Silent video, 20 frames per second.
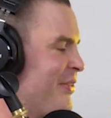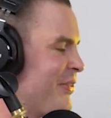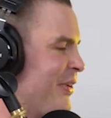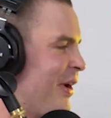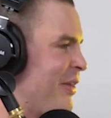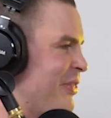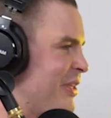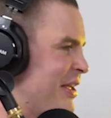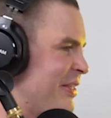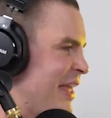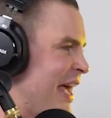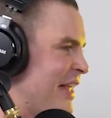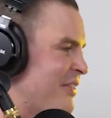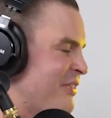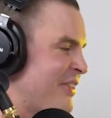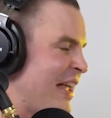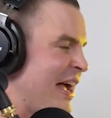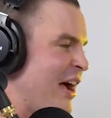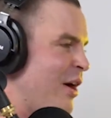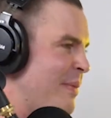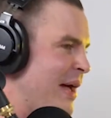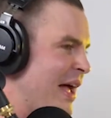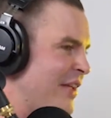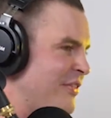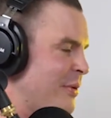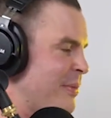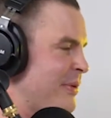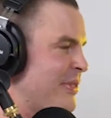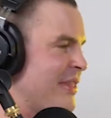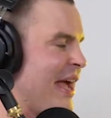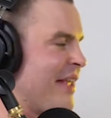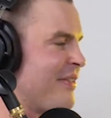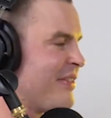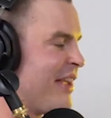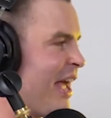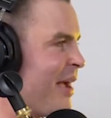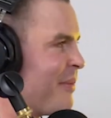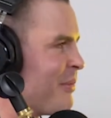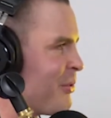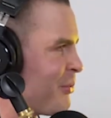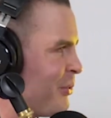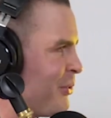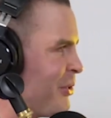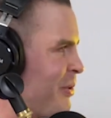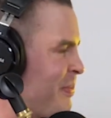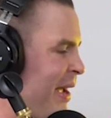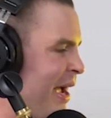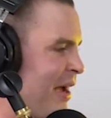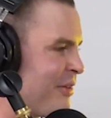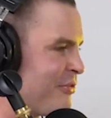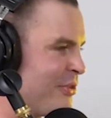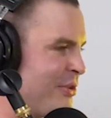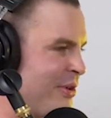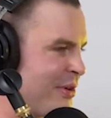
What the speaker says: So I think that style matchup at that time was really bad for